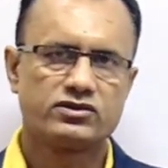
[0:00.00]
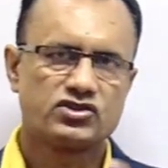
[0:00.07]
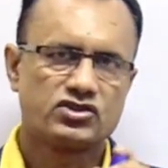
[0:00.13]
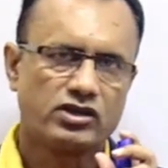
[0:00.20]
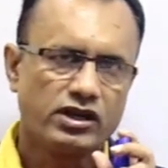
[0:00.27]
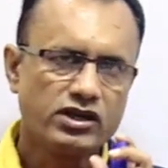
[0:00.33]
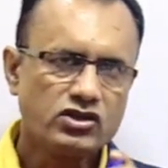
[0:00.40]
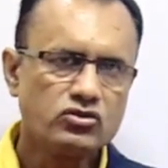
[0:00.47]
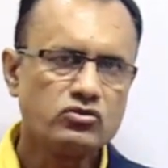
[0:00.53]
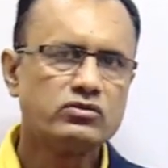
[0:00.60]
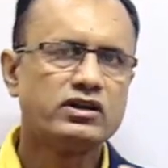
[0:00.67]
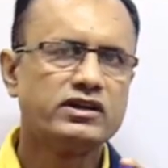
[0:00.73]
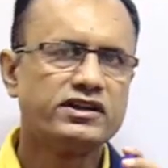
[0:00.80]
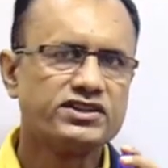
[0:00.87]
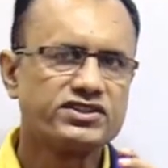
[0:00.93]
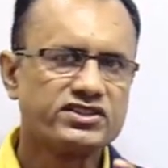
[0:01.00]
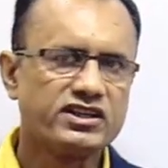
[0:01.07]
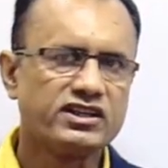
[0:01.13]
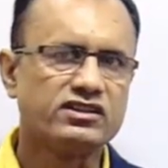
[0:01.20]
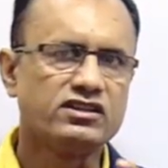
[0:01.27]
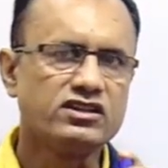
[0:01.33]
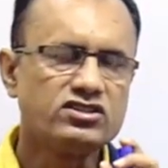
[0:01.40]
Try to
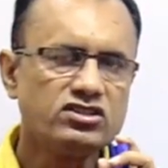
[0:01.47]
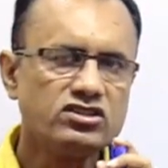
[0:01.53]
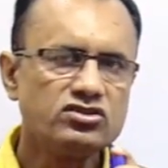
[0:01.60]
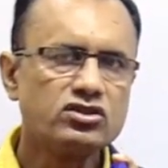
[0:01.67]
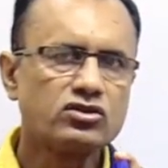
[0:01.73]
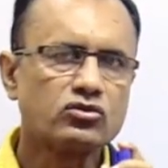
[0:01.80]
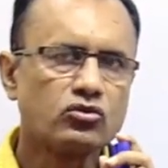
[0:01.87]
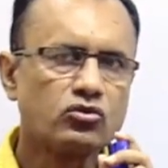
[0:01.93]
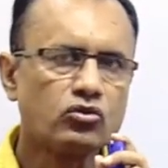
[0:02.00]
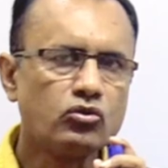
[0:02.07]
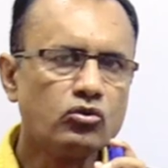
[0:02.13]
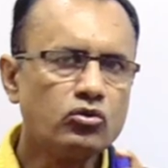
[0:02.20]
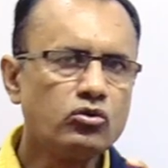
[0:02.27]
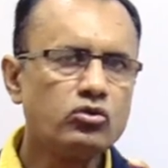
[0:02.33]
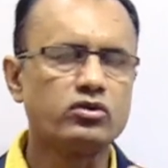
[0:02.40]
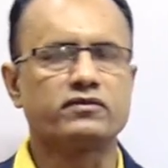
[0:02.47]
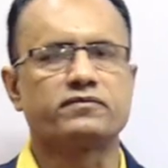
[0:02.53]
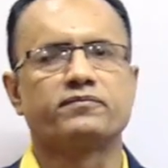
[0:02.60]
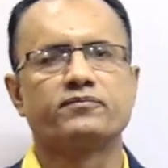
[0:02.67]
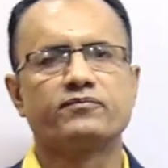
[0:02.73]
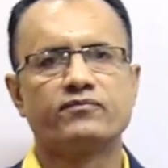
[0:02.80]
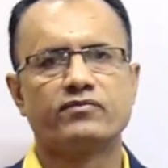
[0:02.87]
understand, this is the core
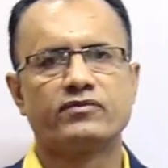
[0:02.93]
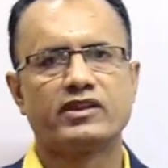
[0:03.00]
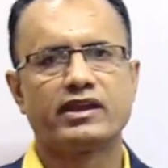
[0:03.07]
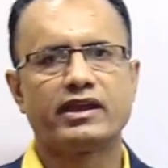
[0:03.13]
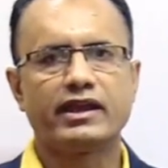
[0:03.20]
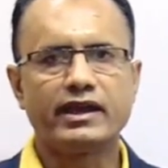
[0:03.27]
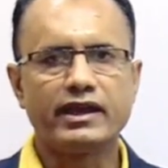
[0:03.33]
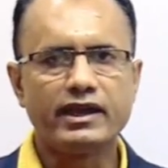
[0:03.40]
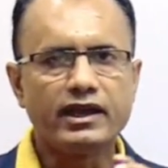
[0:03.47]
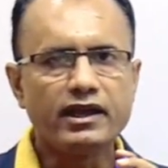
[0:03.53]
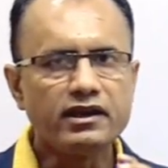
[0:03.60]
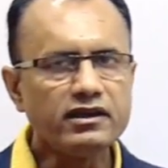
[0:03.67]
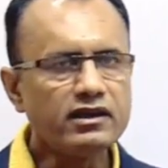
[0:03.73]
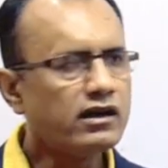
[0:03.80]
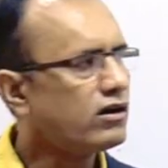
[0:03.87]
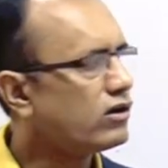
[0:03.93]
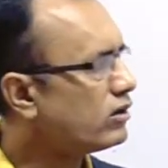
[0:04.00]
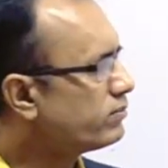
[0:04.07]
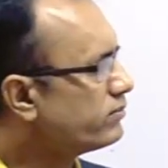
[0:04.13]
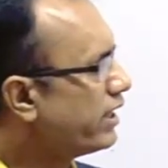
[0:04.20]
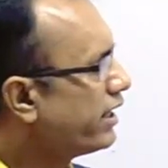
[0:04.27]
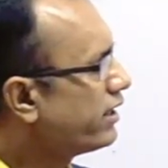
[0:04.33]
area
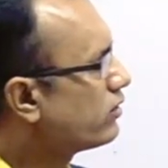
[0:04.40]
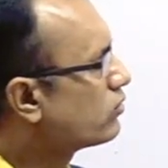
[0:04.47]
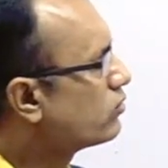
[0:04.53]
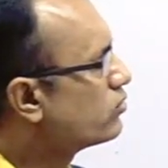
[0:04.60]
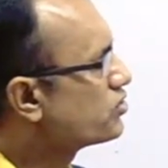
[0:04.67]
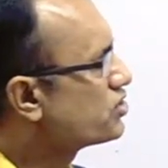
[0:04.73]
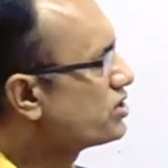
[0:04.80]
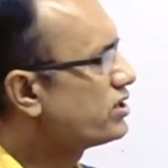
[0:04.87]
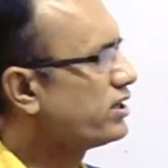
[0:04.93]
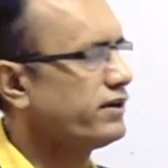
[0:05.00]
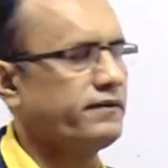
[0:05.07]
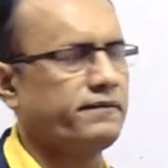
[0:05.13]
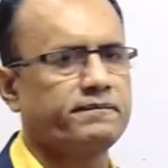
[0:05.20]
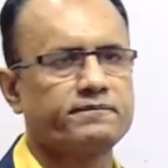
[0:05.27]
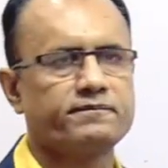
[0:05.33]
of that question.